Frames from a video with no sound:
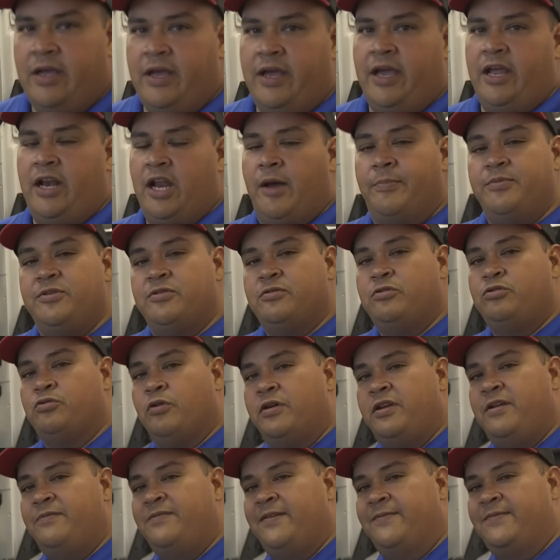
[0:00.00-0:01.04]
and up to
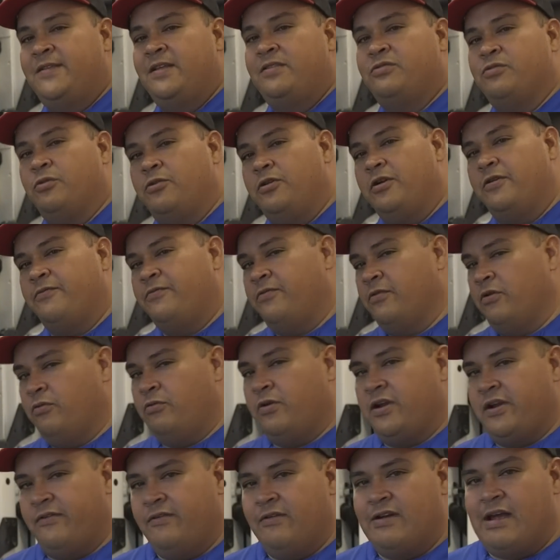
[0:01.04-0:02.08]
2050 torque for
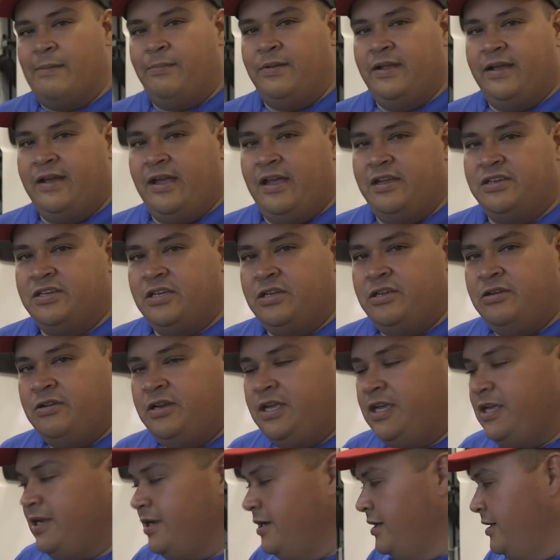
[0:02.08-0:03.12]
whatever application you
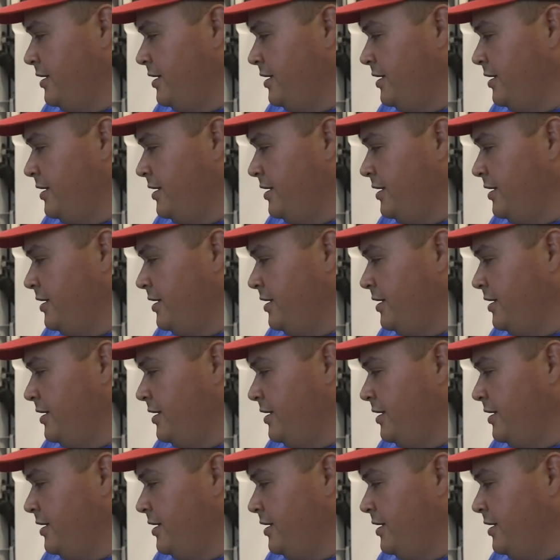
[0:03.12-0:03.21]
need.